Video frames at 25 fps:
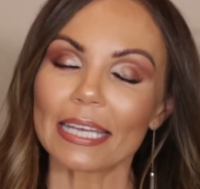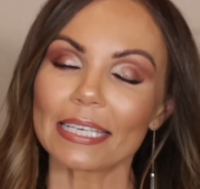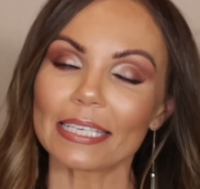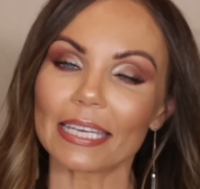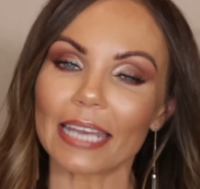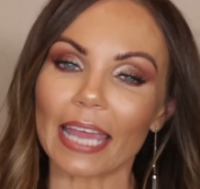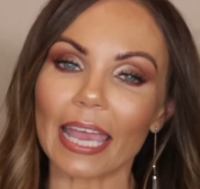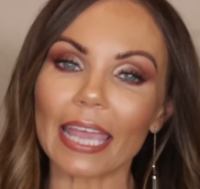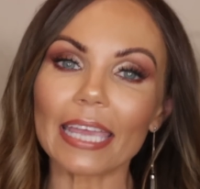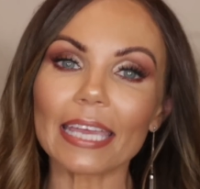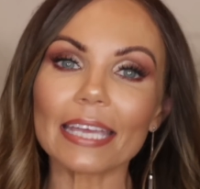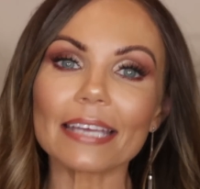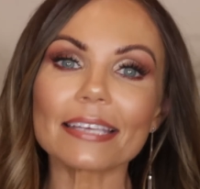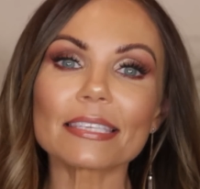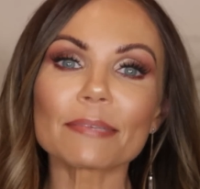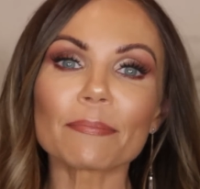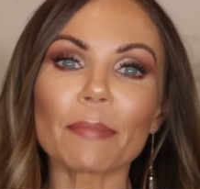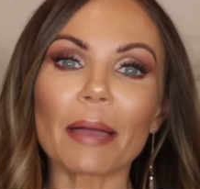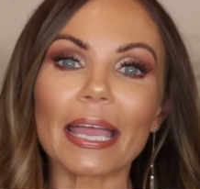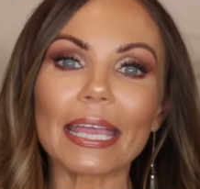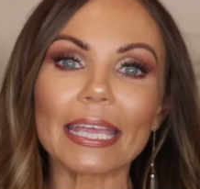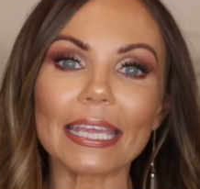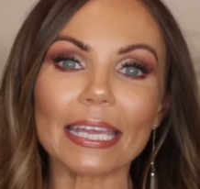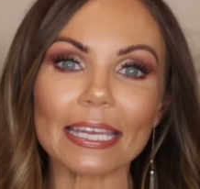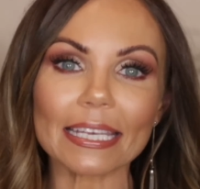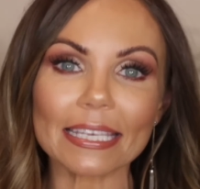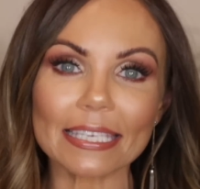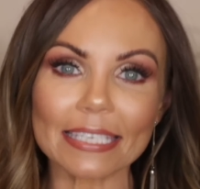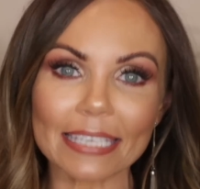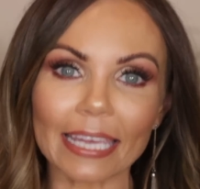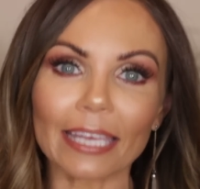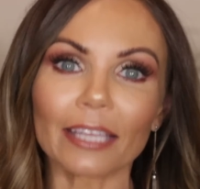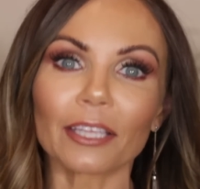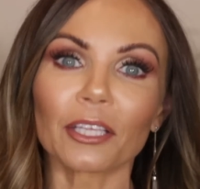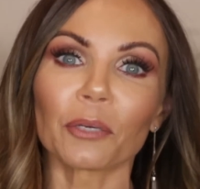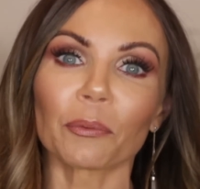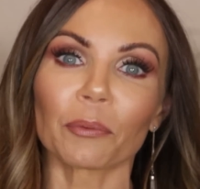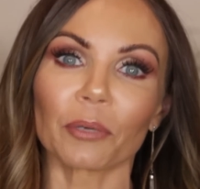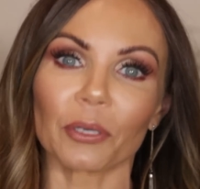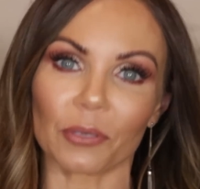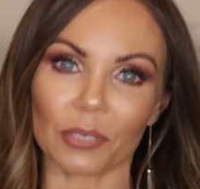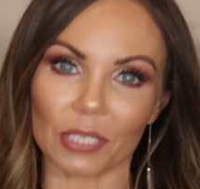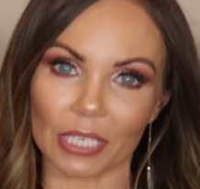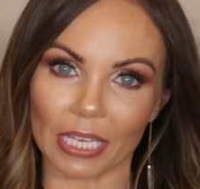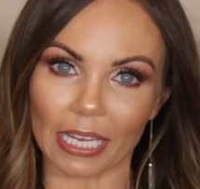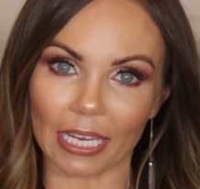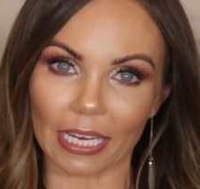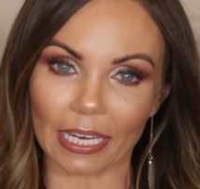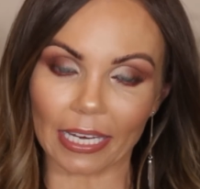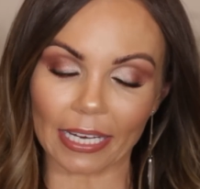Today is my daily
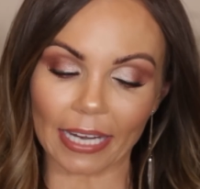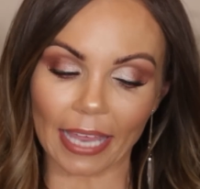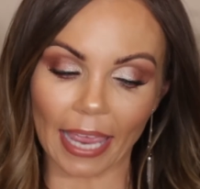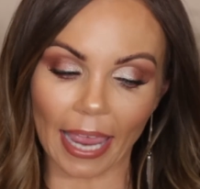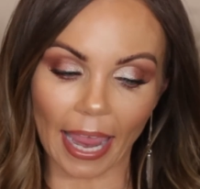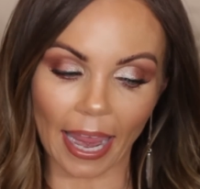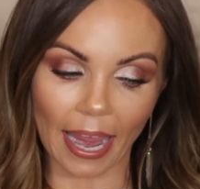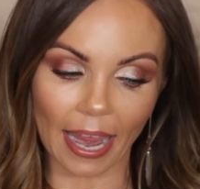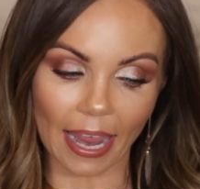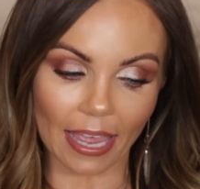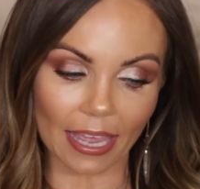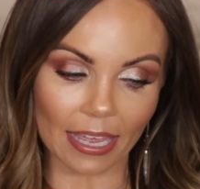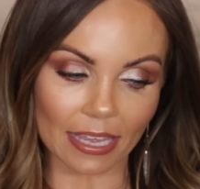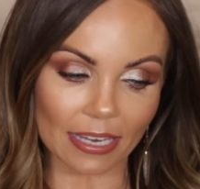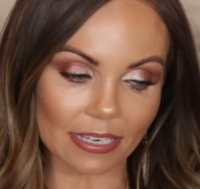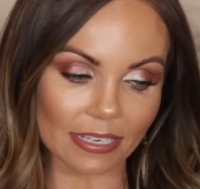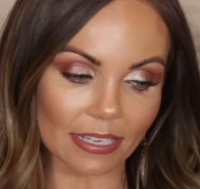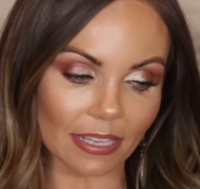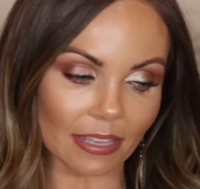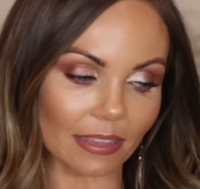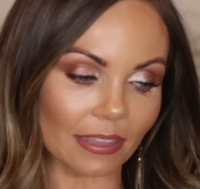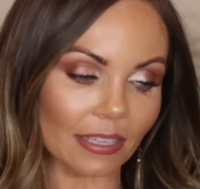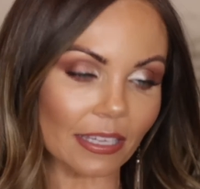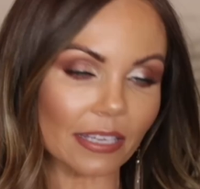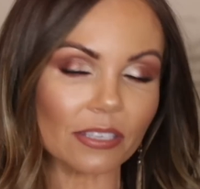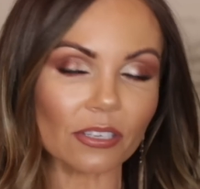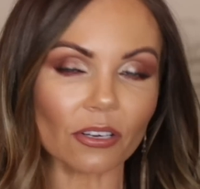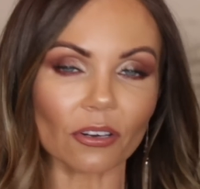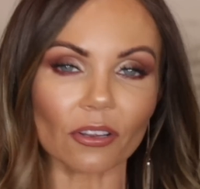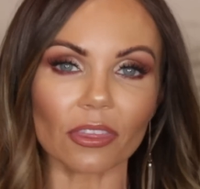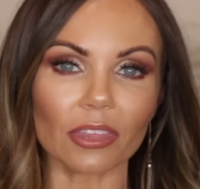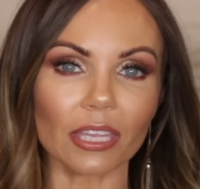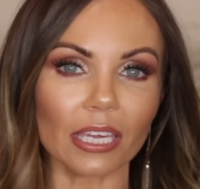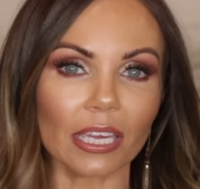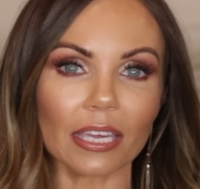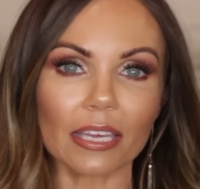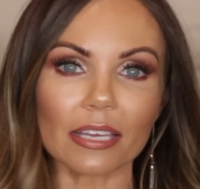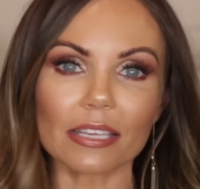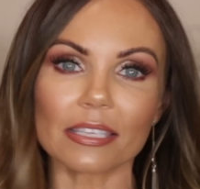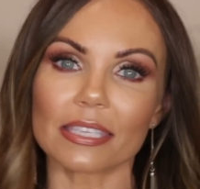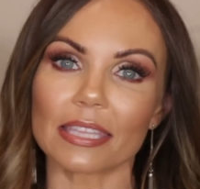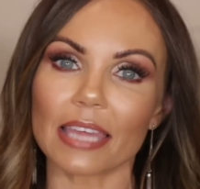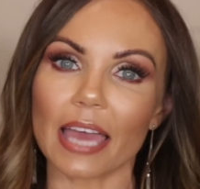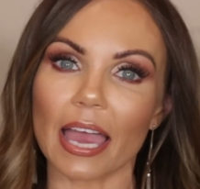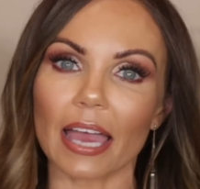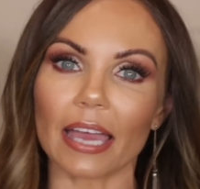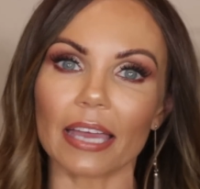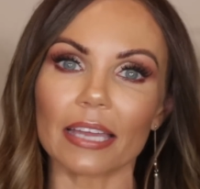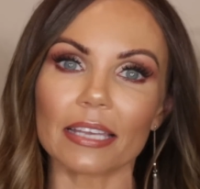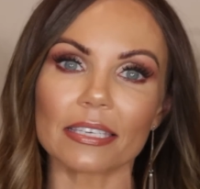routine and these are things
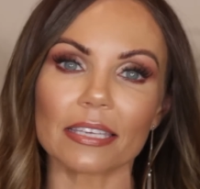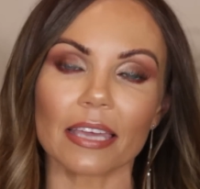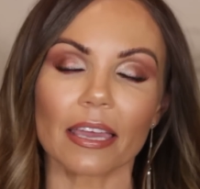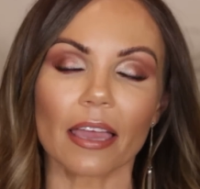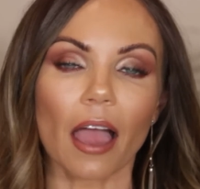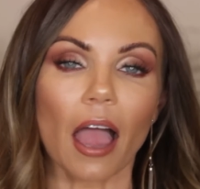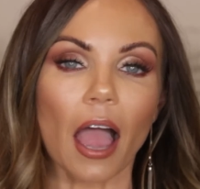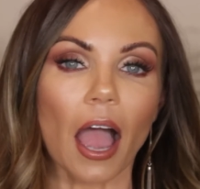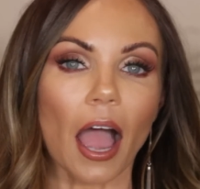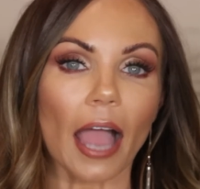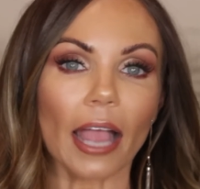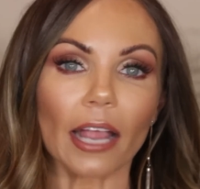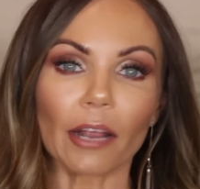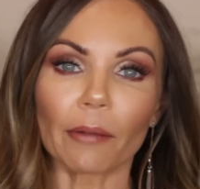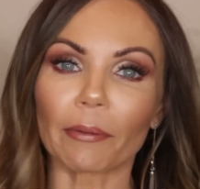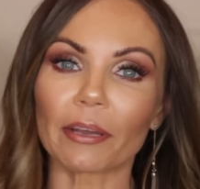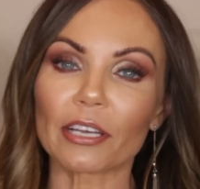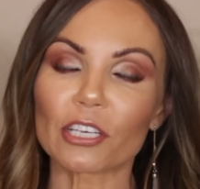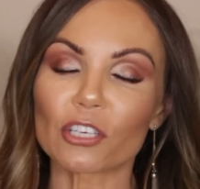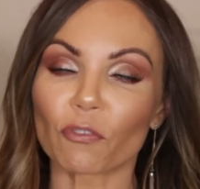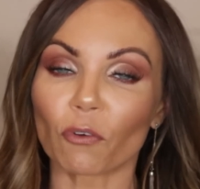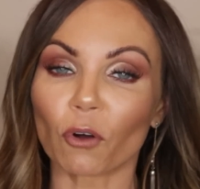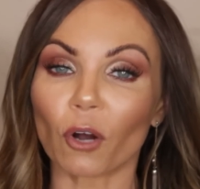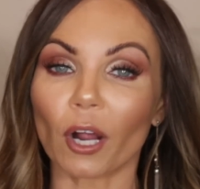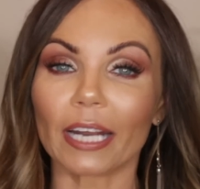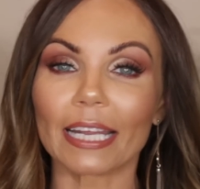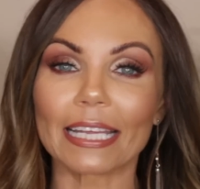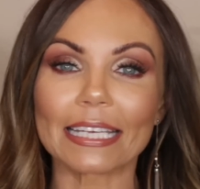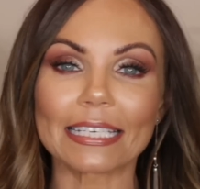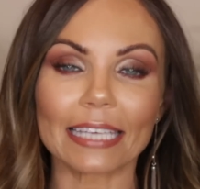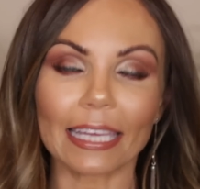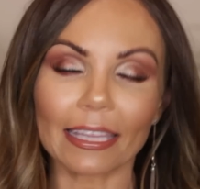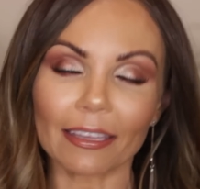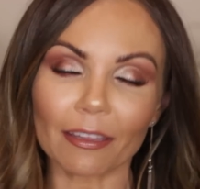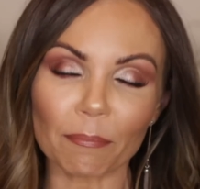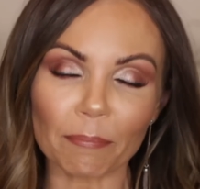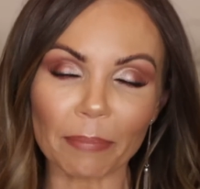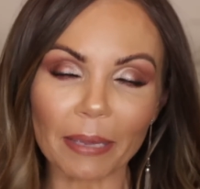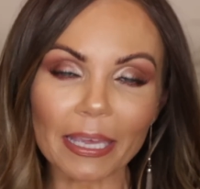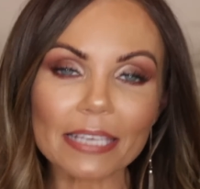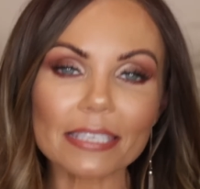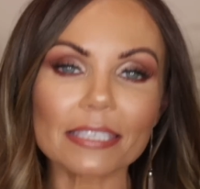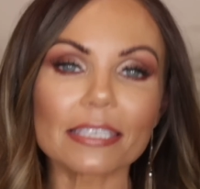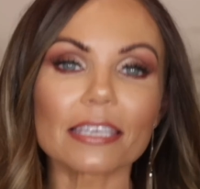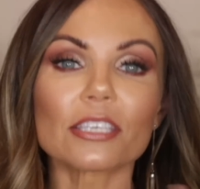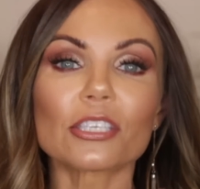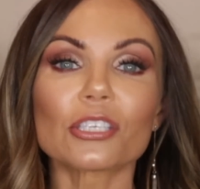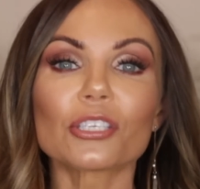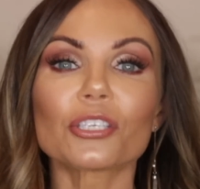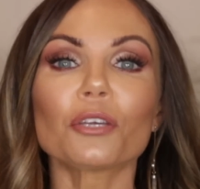that I reach for on a daily
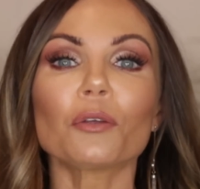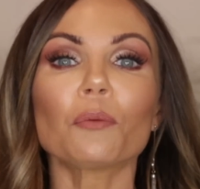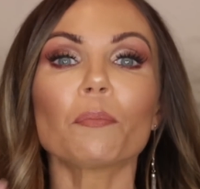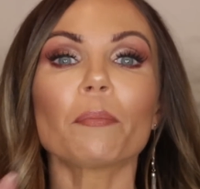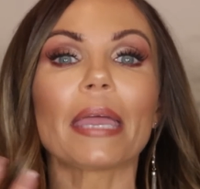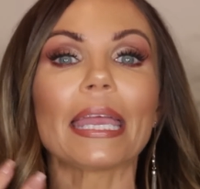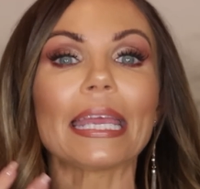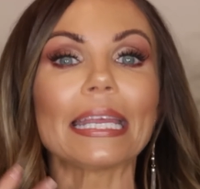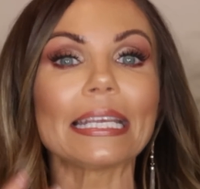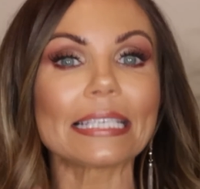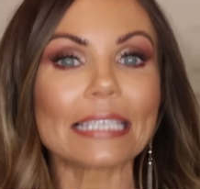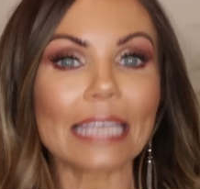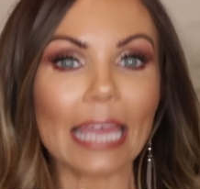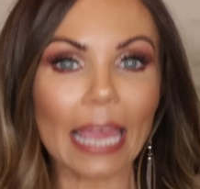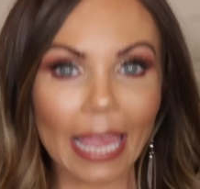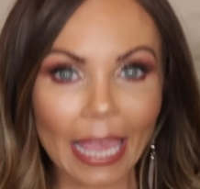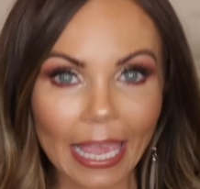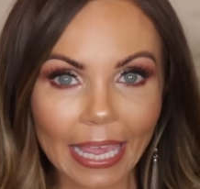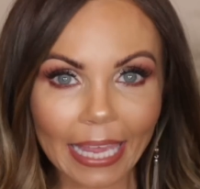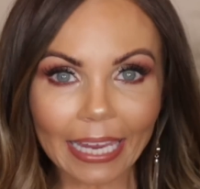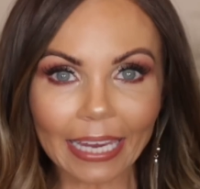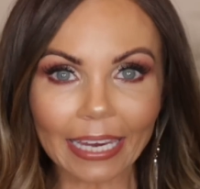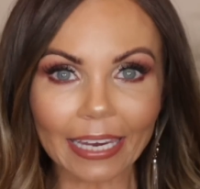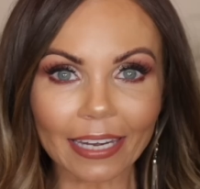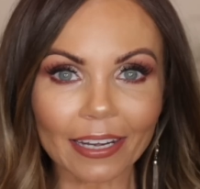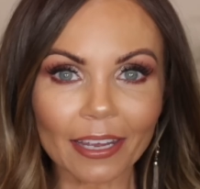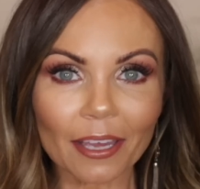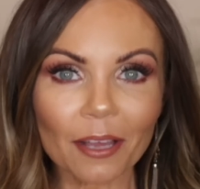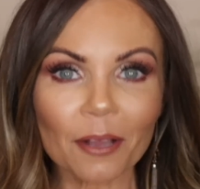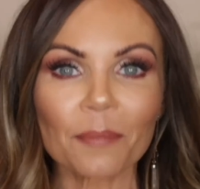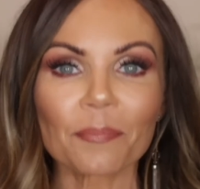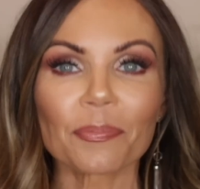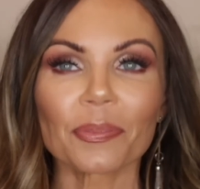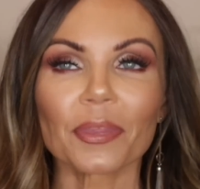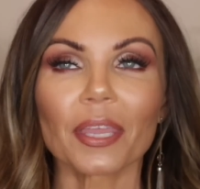basis to maintain